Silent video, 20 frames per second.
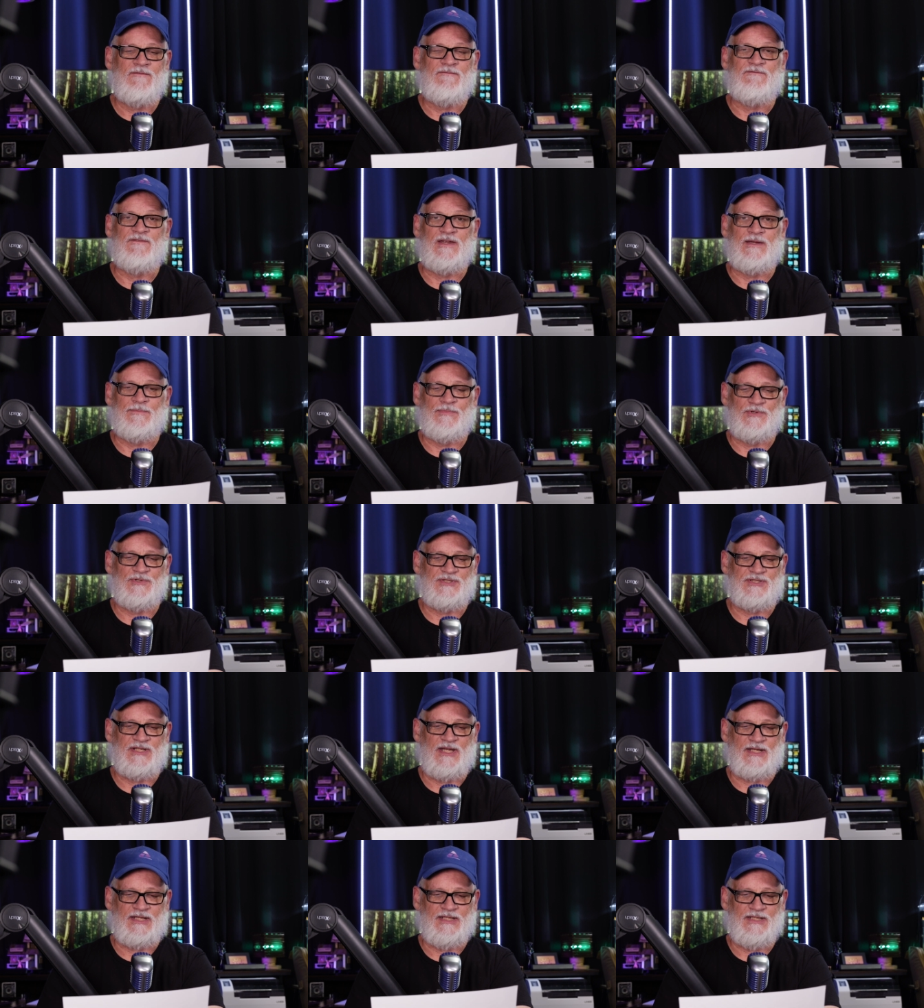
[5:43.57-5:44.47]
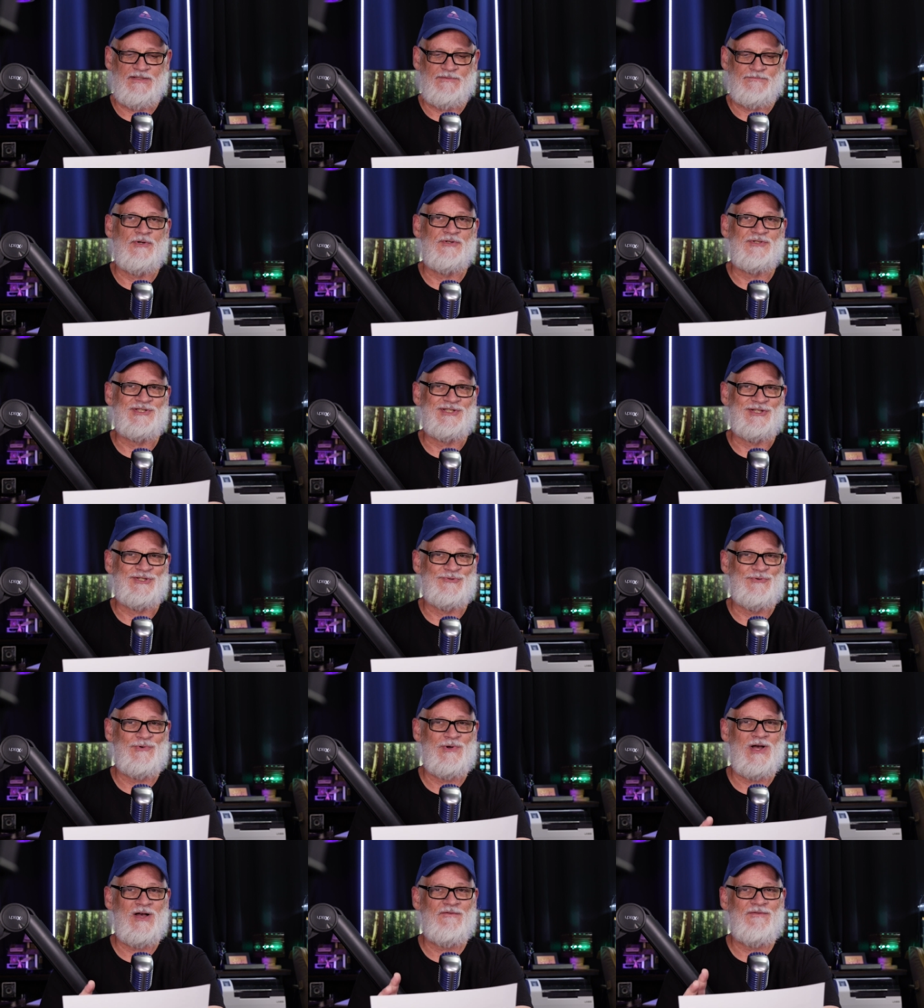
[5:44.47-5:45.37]
feet per second, producing
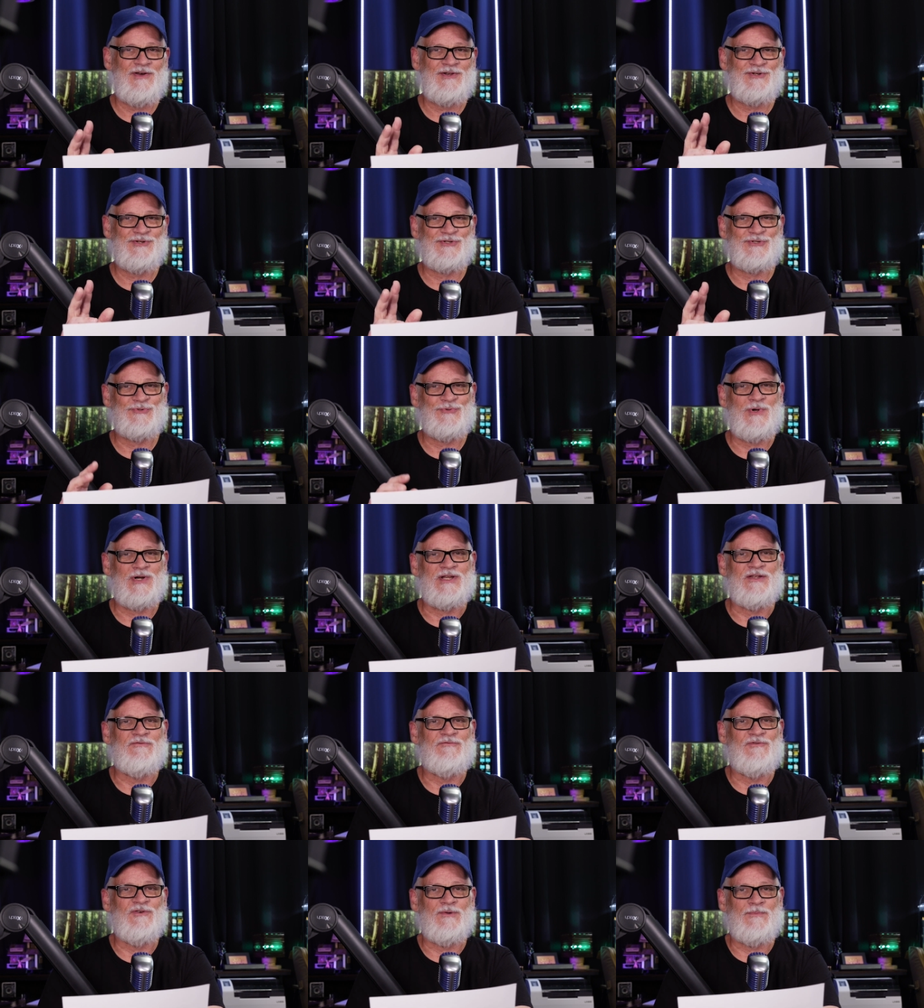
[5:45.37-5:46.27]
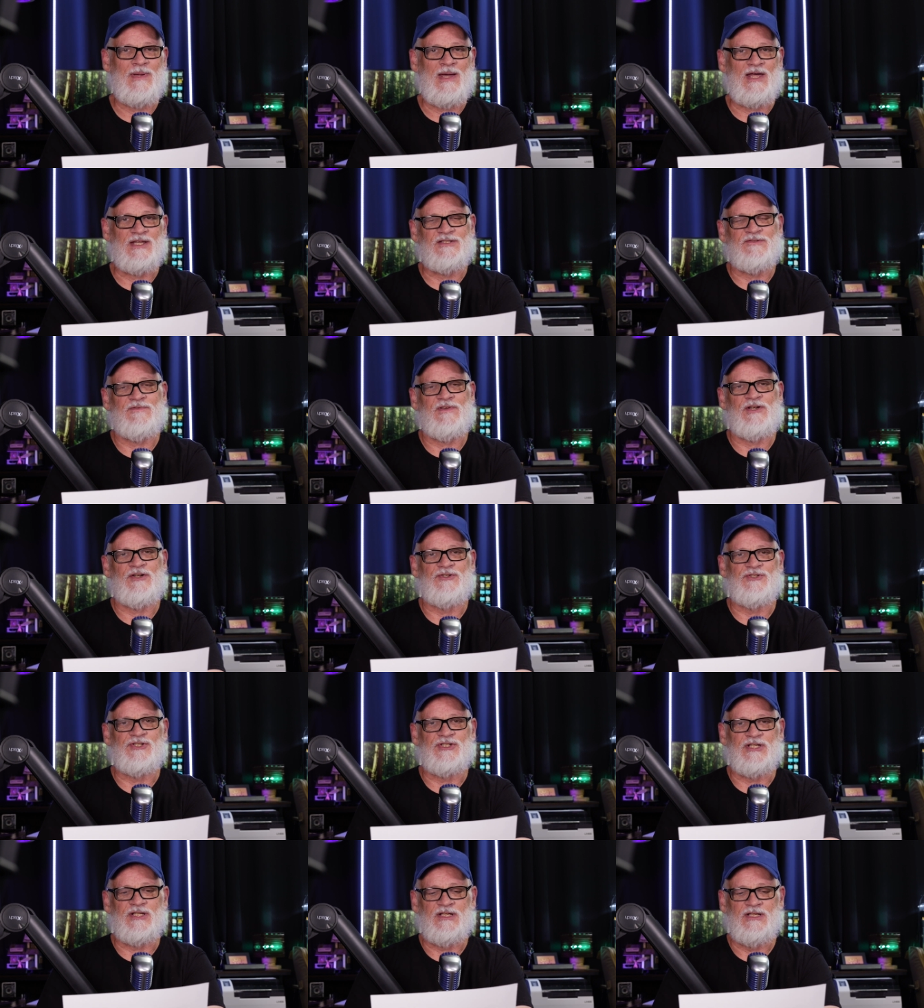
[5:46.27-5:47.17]
1,220 foot pounds of
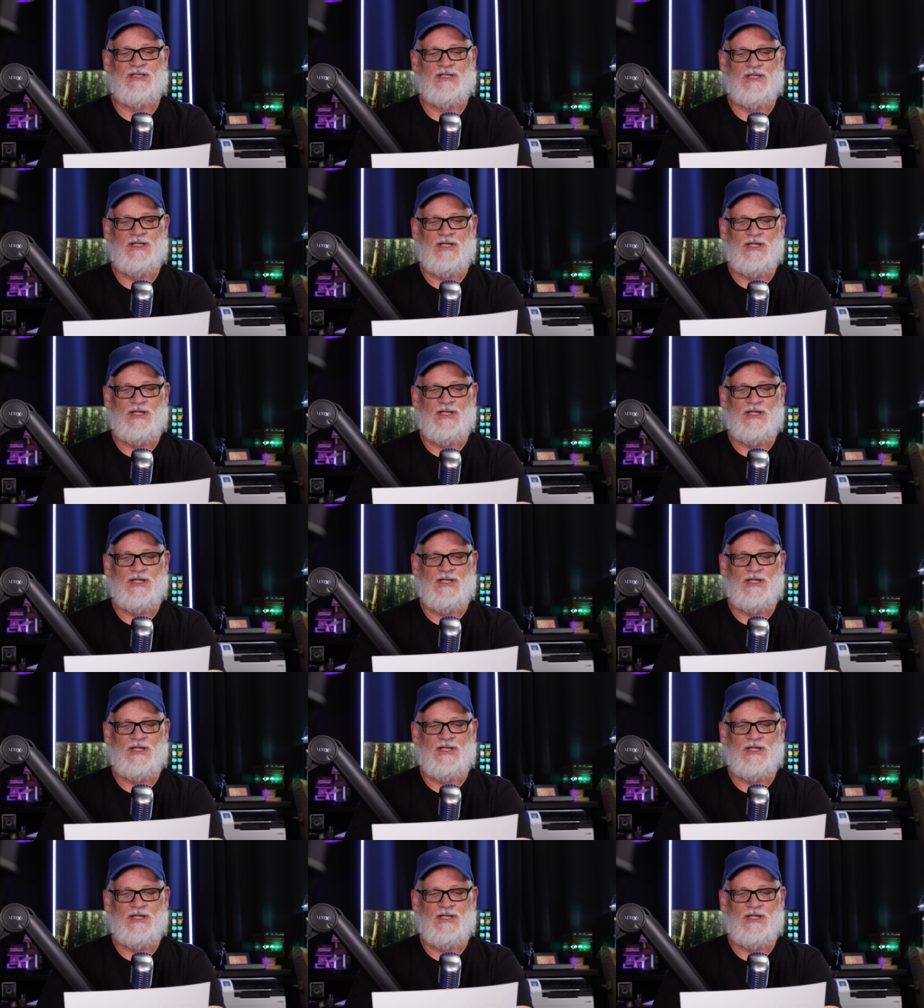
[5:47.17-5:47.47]
energy.